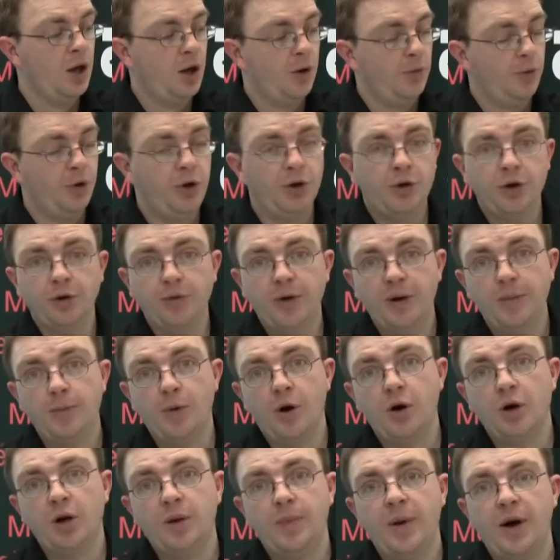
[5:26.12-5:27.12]
Well, you can read
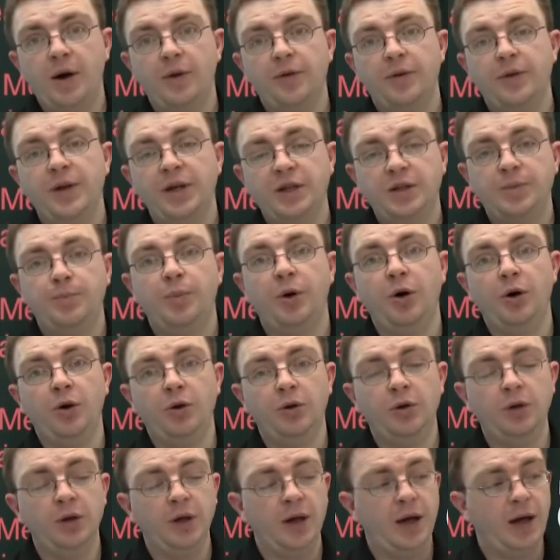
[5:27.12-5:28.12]
more about this
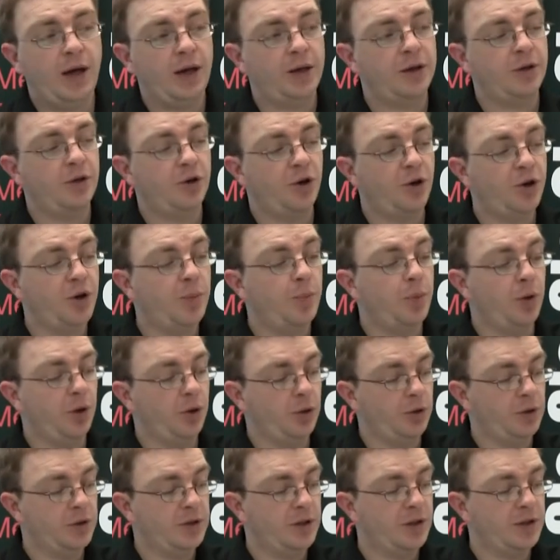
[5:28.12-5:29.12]
pole and other
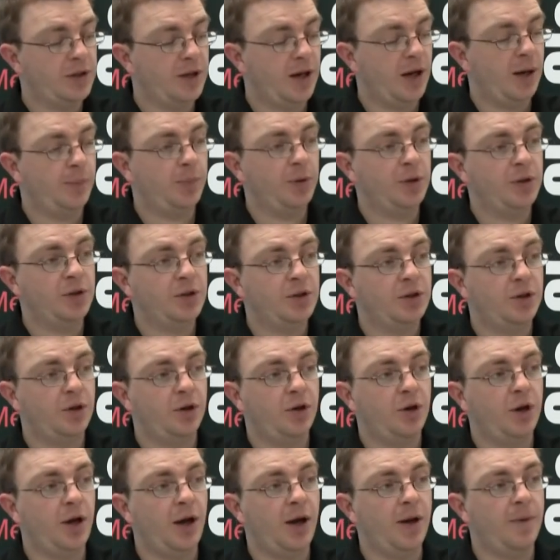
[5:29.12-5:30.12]
poles, as it happens,
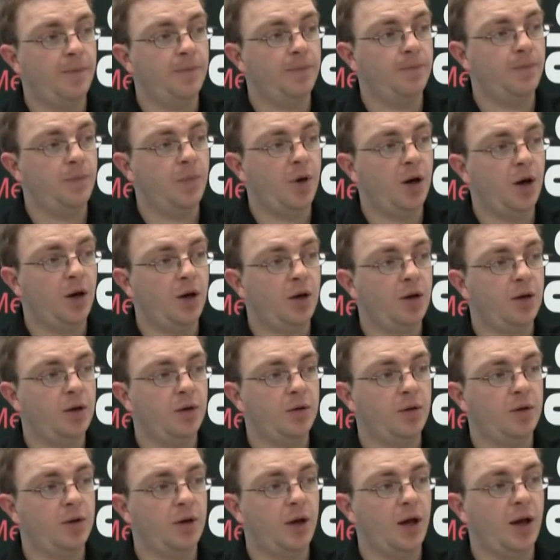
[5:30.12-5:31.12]

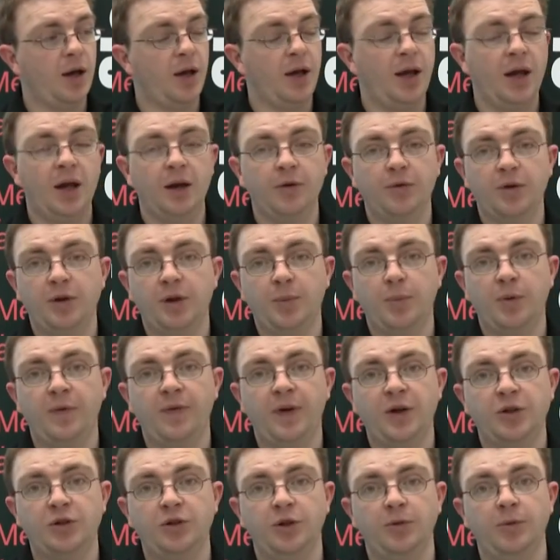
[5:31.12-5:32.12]
here at the
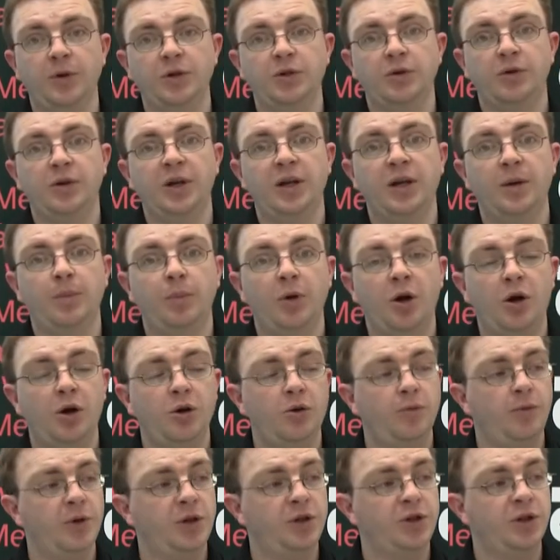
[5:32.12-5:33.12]
Professional Window Cleaner
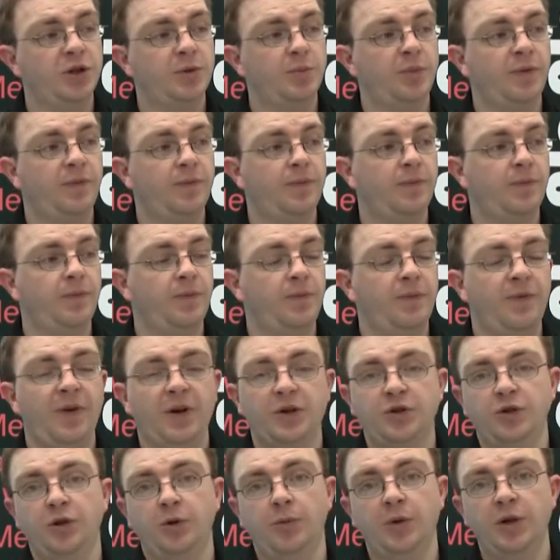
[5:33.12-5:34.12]
blog, which is
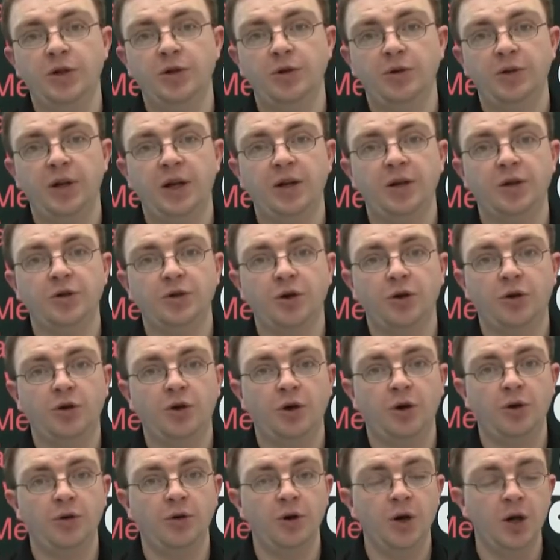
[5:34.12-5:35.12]

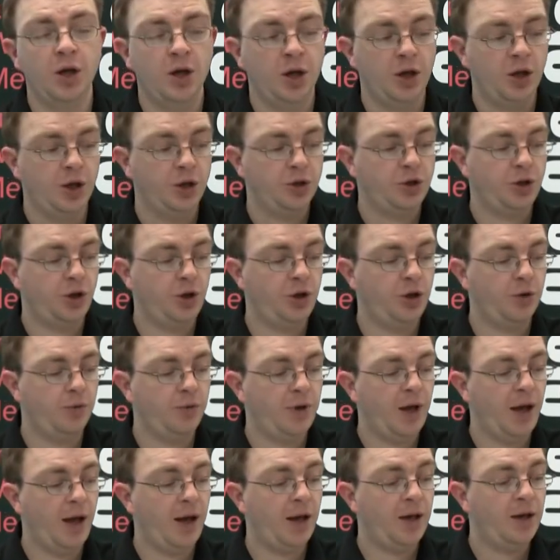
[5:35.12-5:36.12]

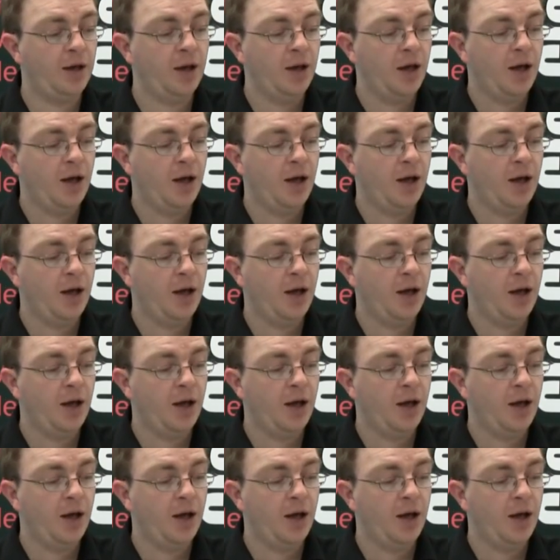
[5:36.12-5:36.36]
professionalwindowcleaner.co.uk.